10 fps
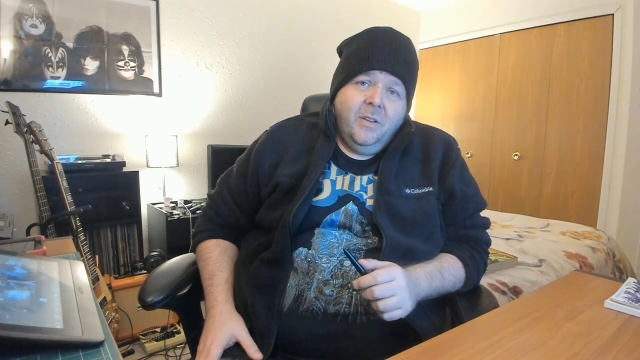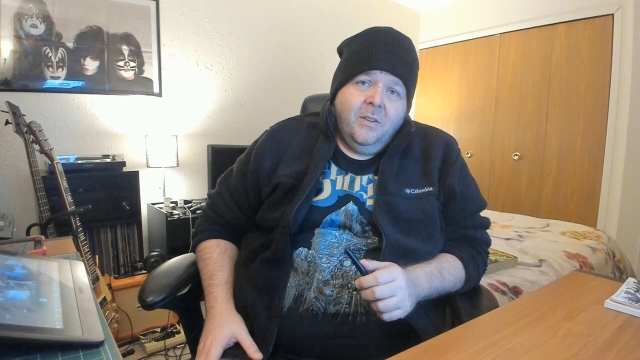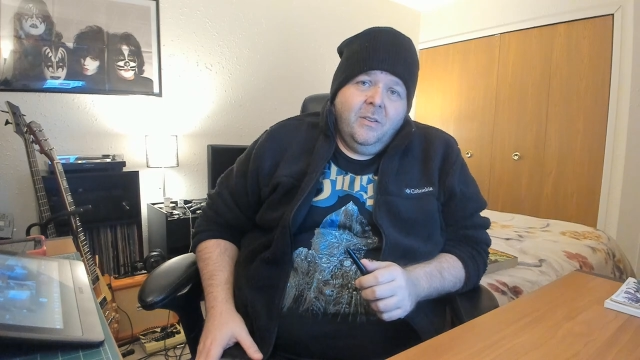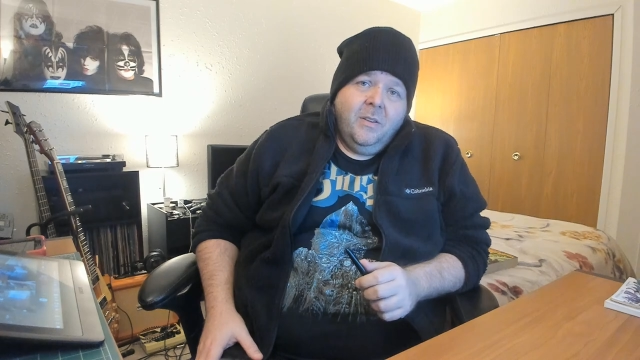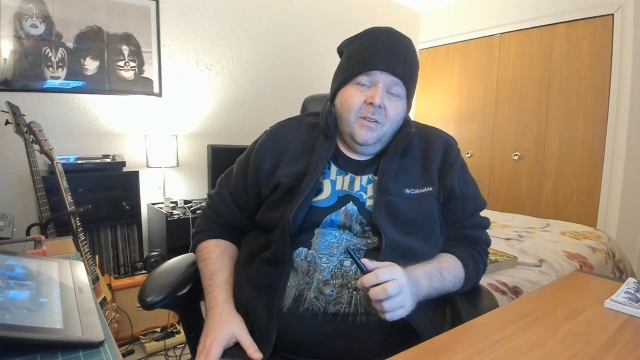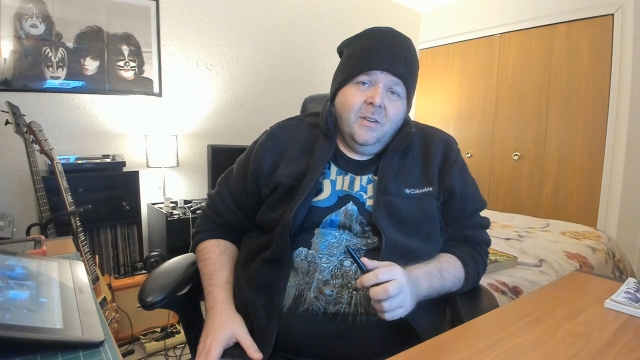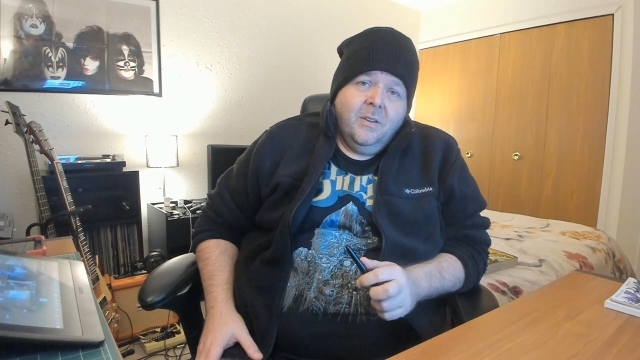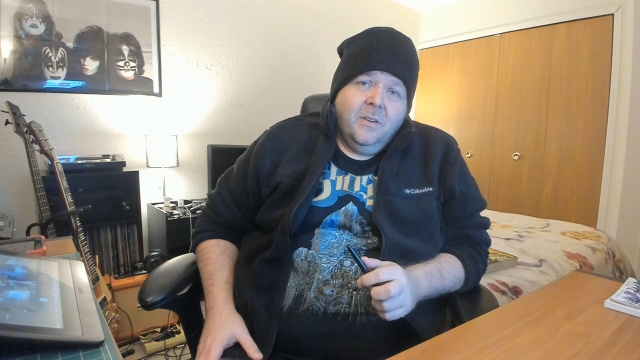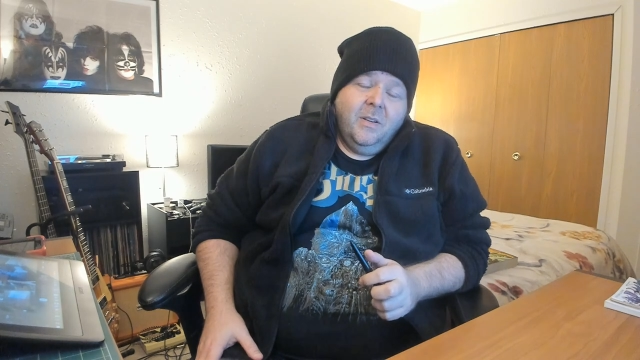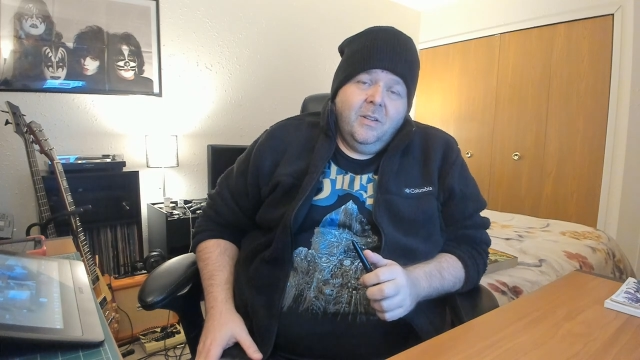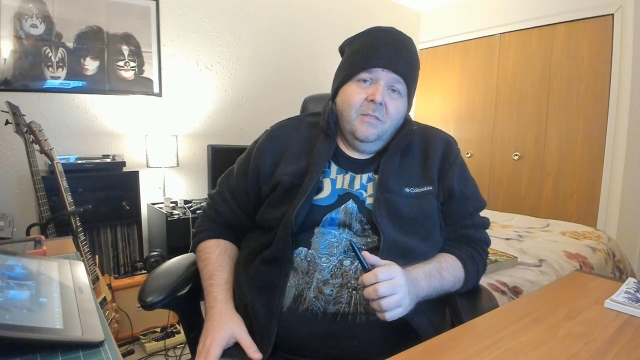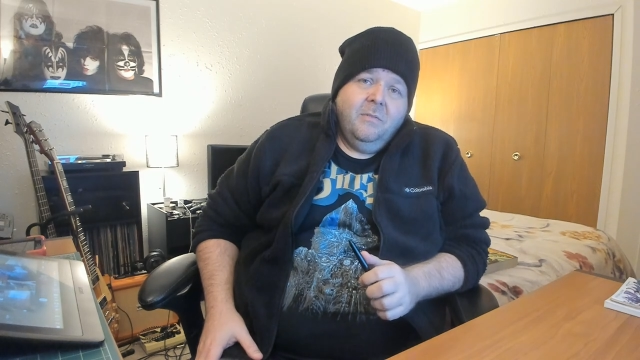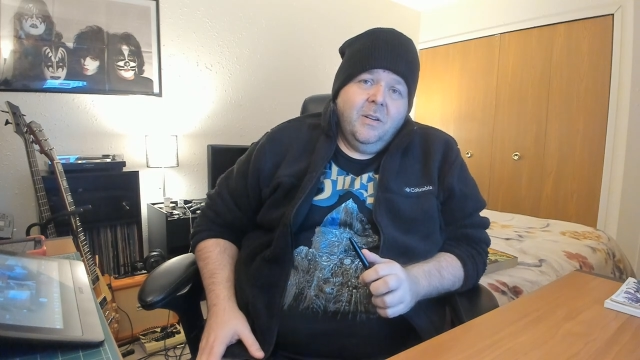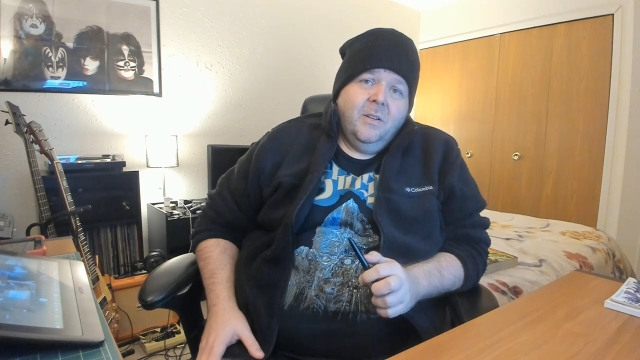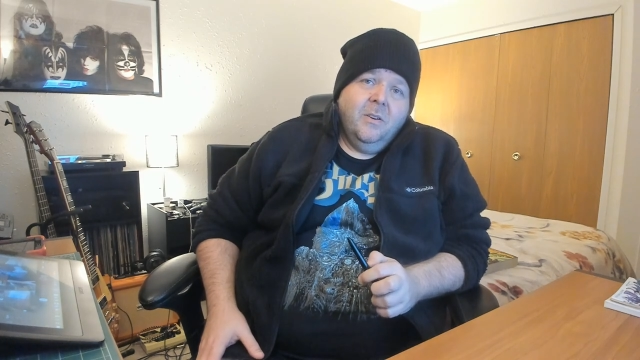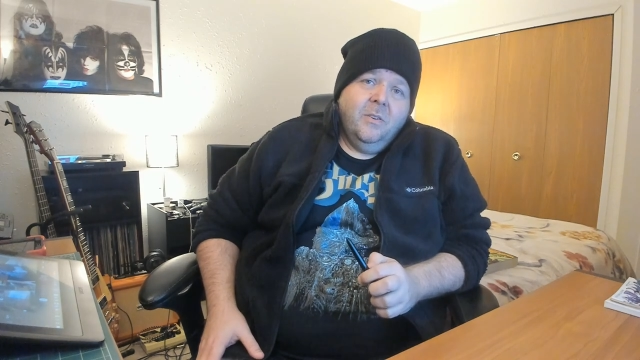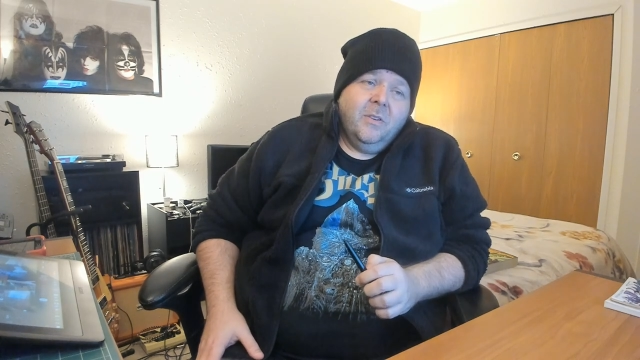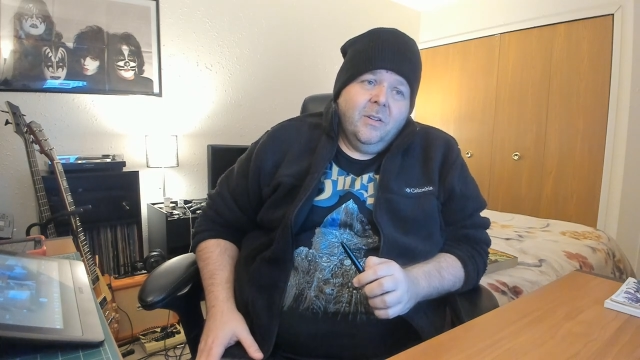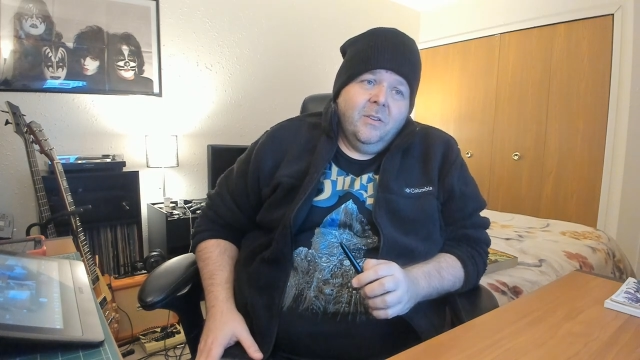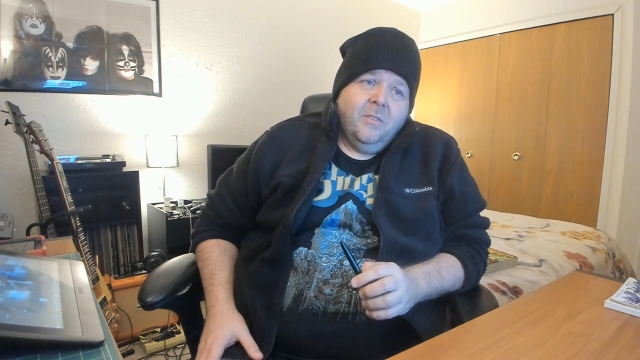in the, uh, in the videos
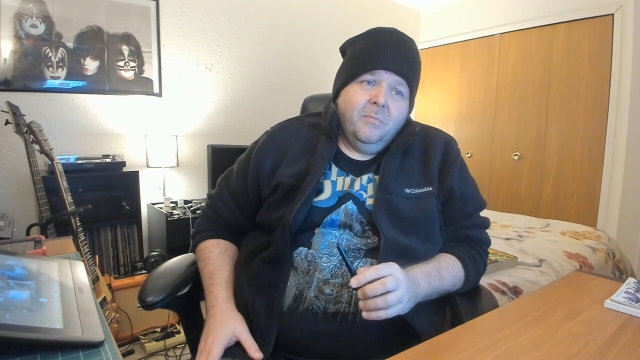on this.